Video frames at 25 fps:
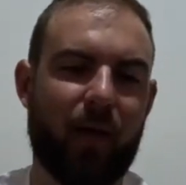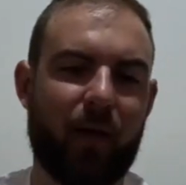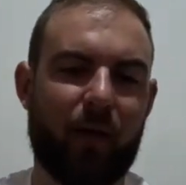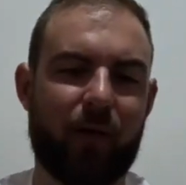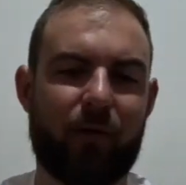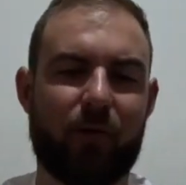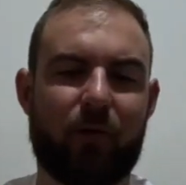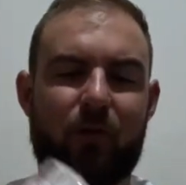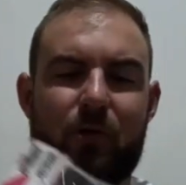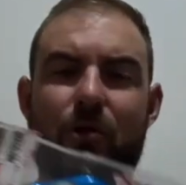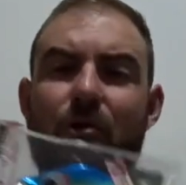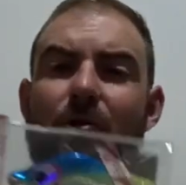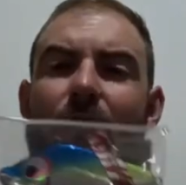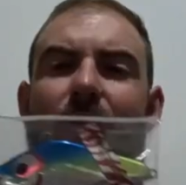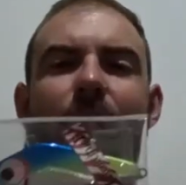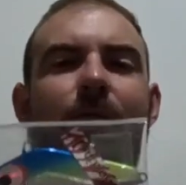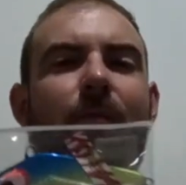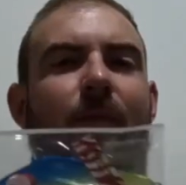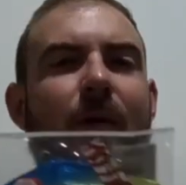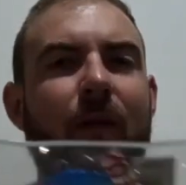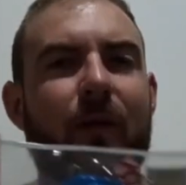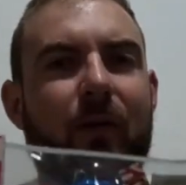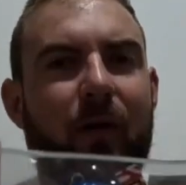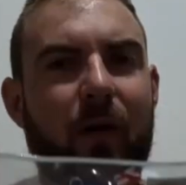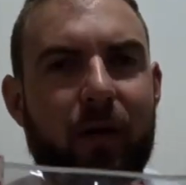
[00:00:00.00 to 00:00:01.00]
Not sure even
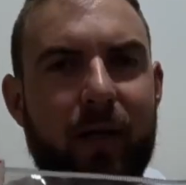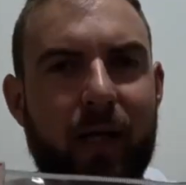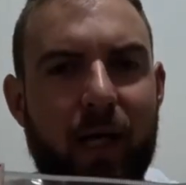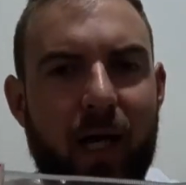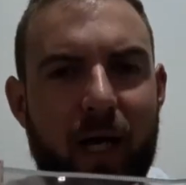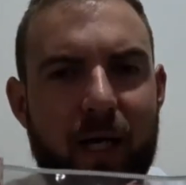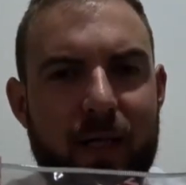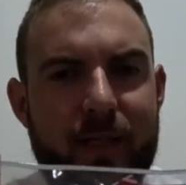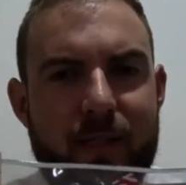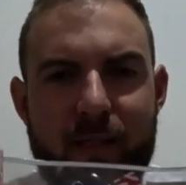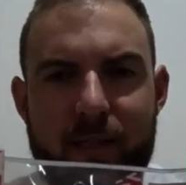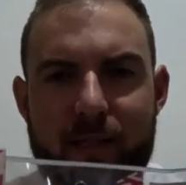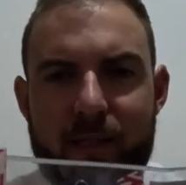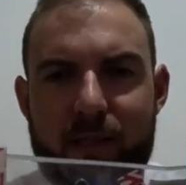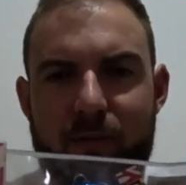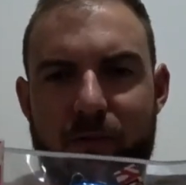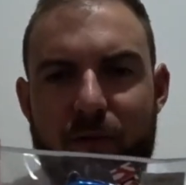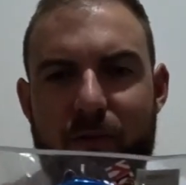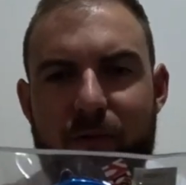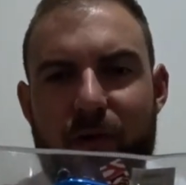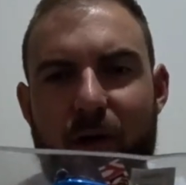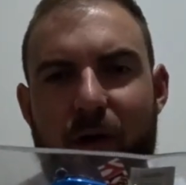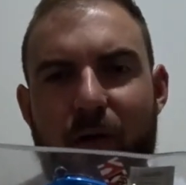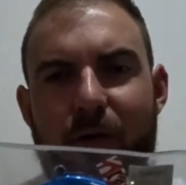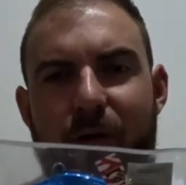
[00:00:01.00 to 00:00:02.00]
whether I'll cast this or
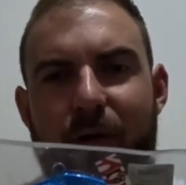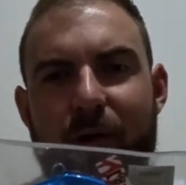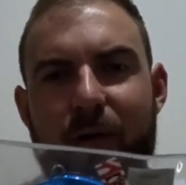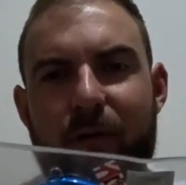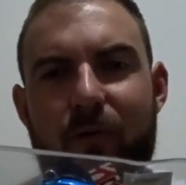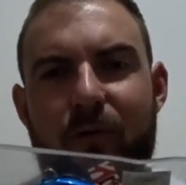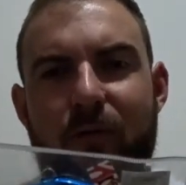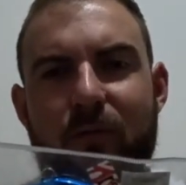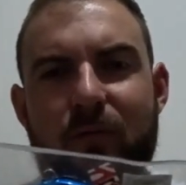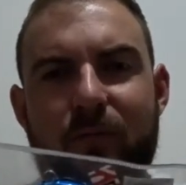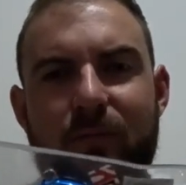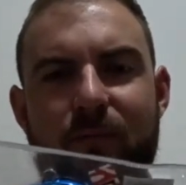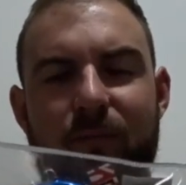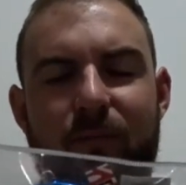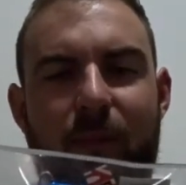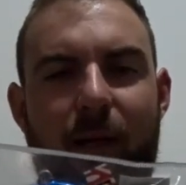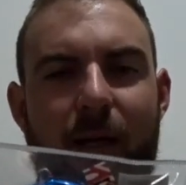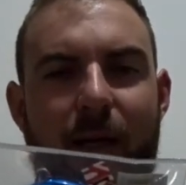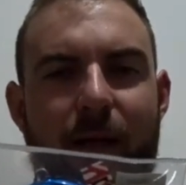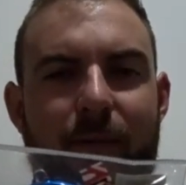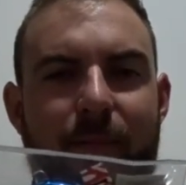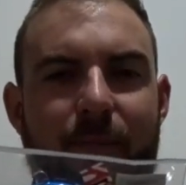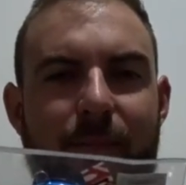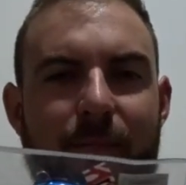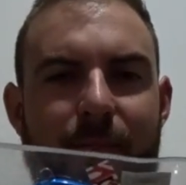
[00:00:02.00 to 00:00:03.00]
throw it at all,
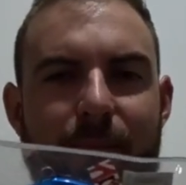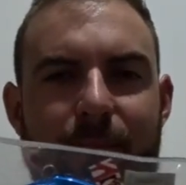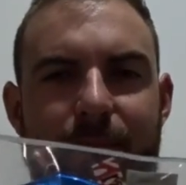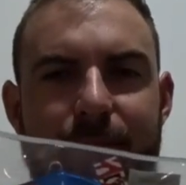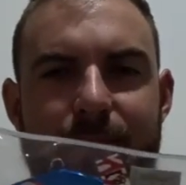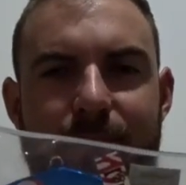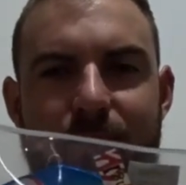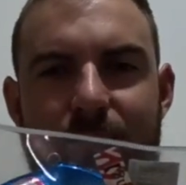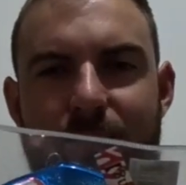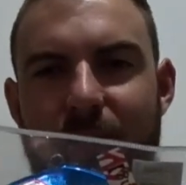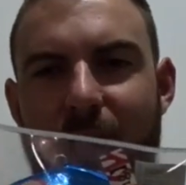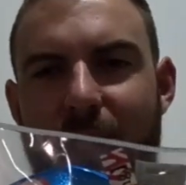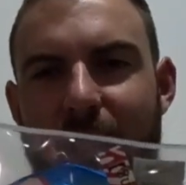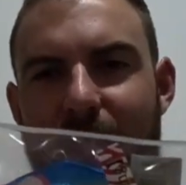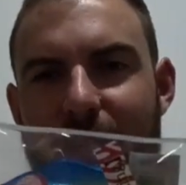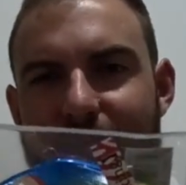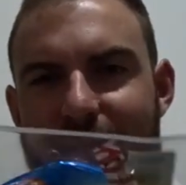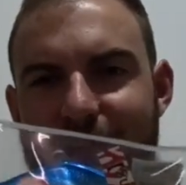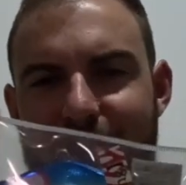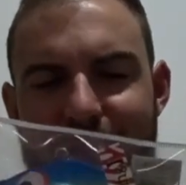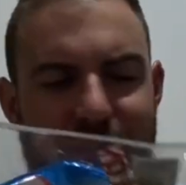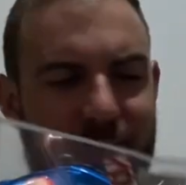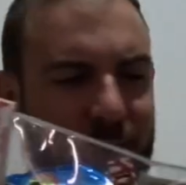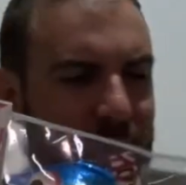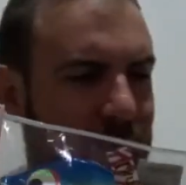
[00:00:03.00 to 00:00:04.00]
but yeah,
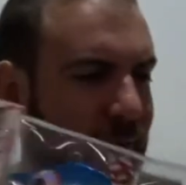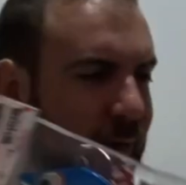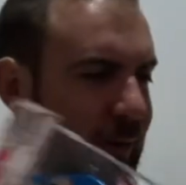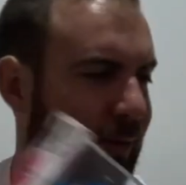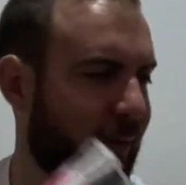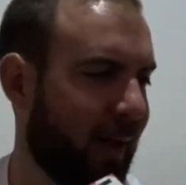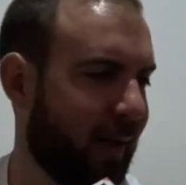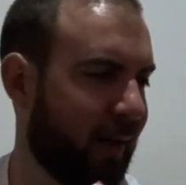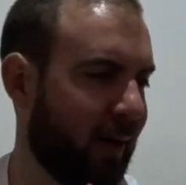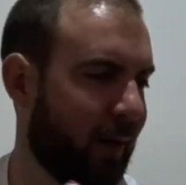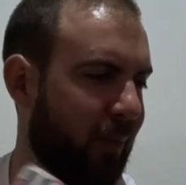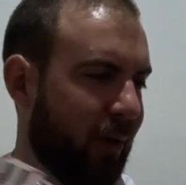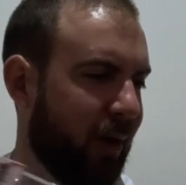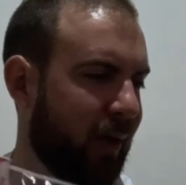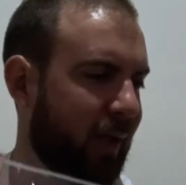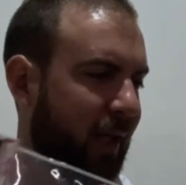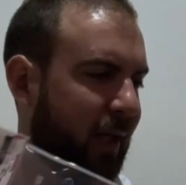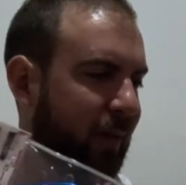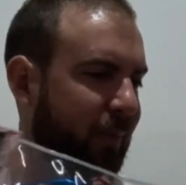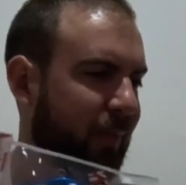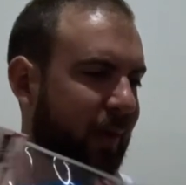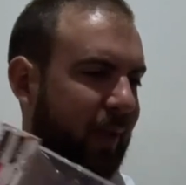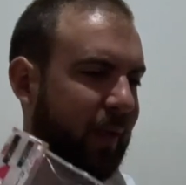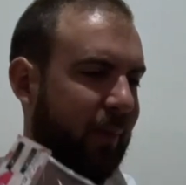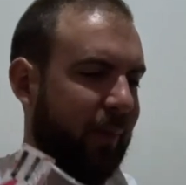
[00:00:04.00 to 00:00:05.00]
just a cool one. I might
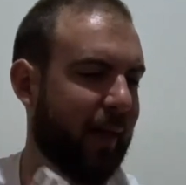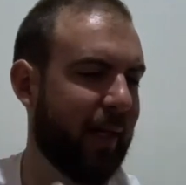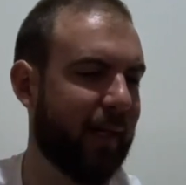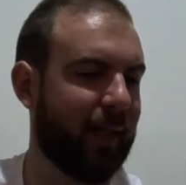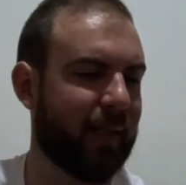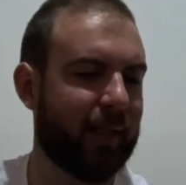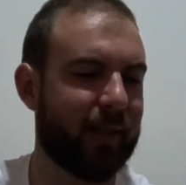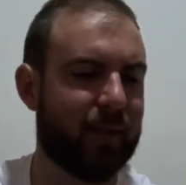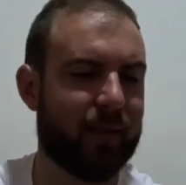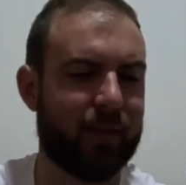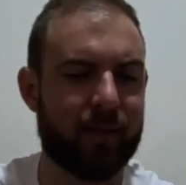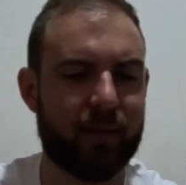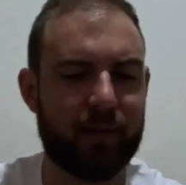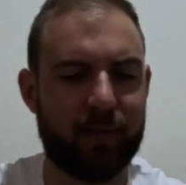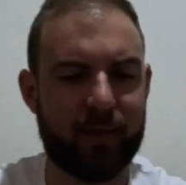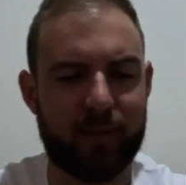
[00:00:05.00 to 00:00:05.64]
keep him in the packet.